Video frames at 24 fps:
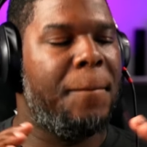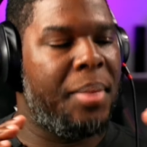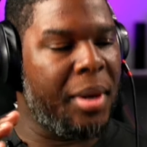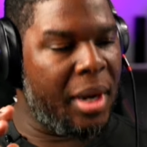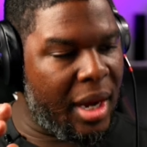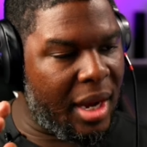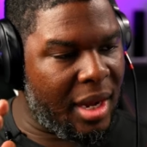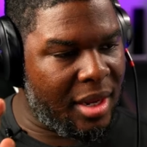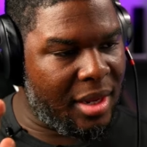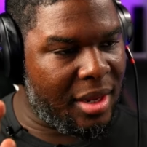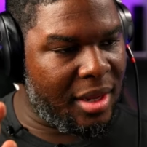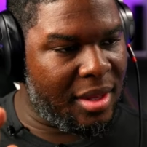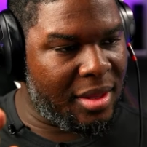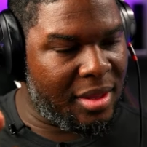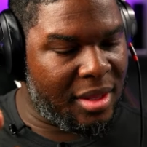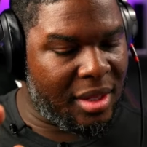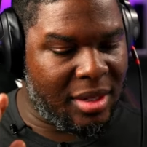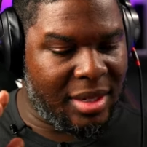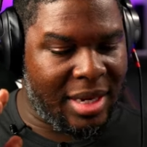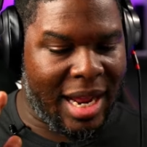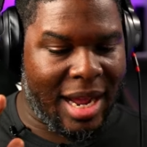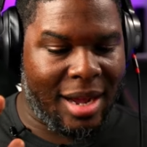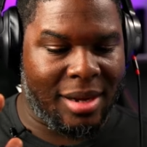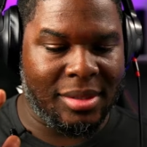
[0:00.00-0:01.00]
but
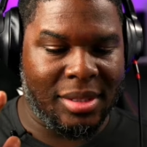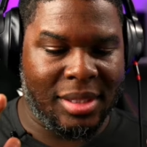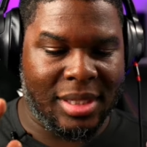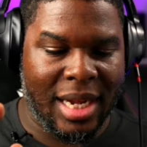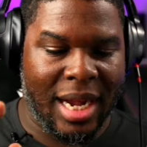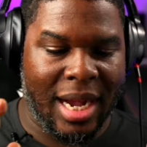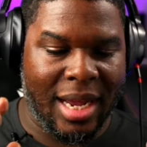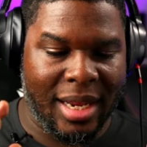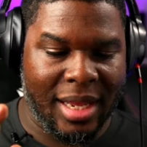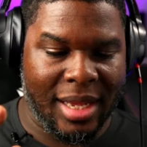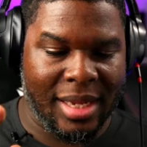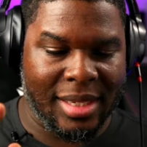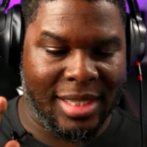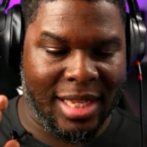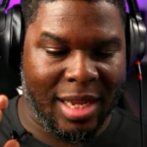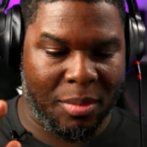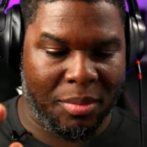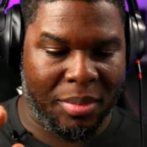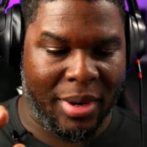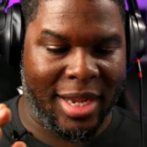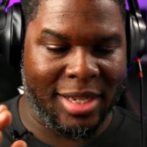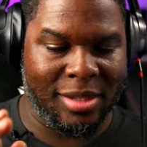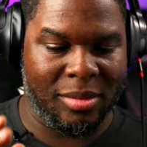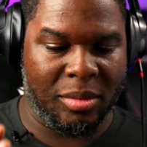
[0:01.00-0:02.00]
the downside is
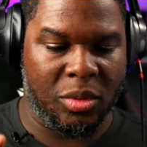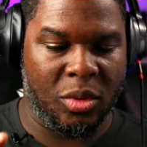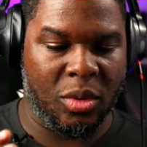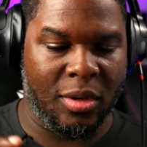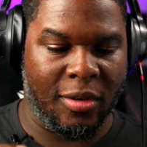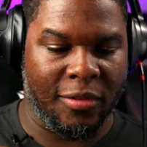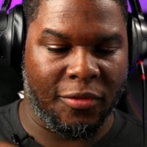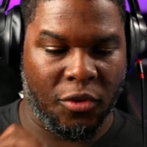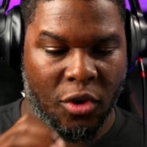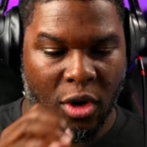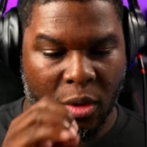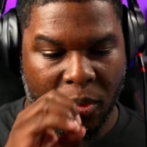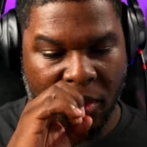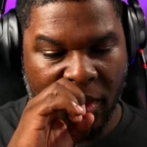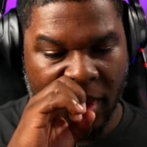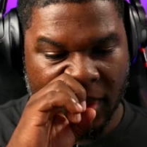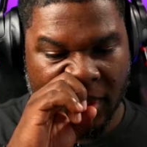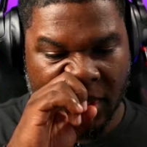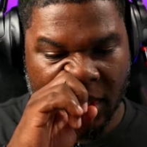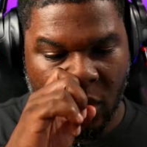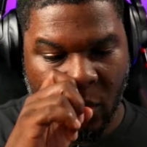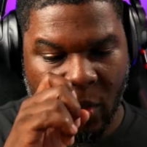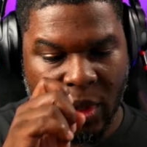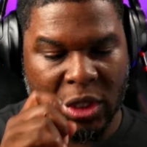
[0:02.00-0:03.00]
that brings him to a
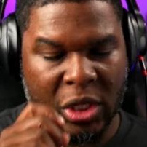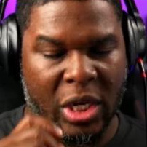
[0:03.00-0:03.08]
4.2,